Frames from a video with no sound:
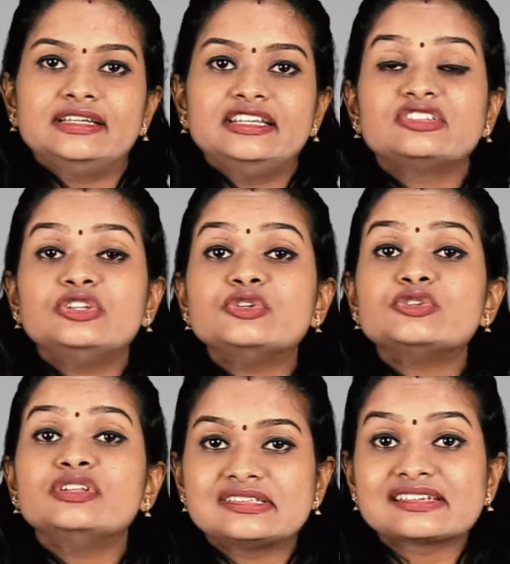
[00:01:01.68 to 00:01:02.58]
is due
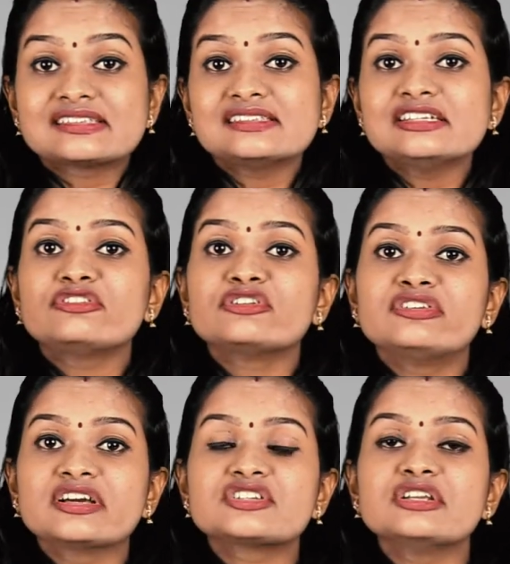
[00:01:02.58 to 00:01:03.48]
to the successive
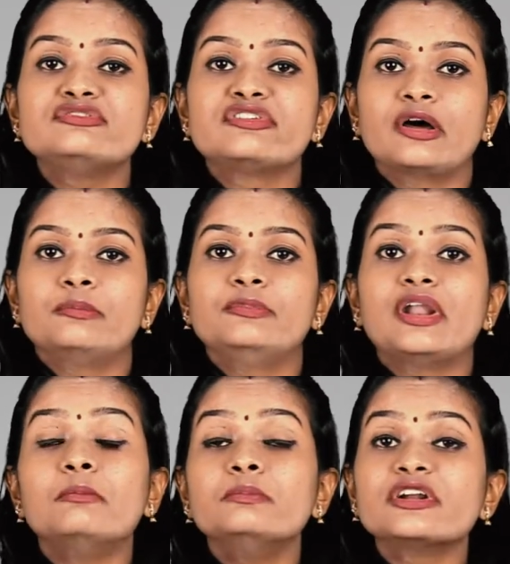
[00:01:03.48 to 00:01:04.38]
reflection from
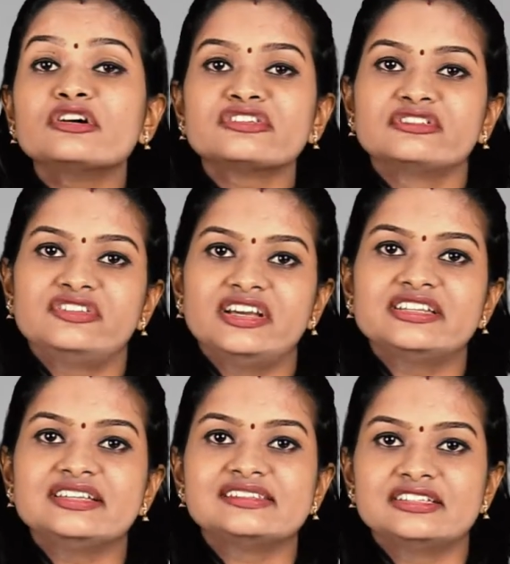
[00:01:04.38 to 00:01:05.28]
number of
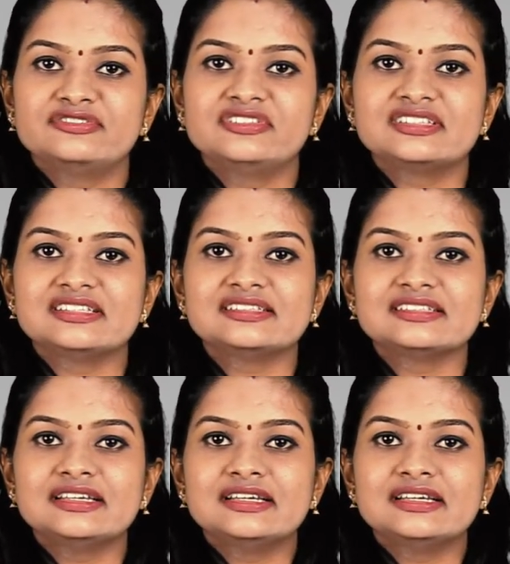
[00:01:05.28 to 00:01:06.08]
reflecting surfaces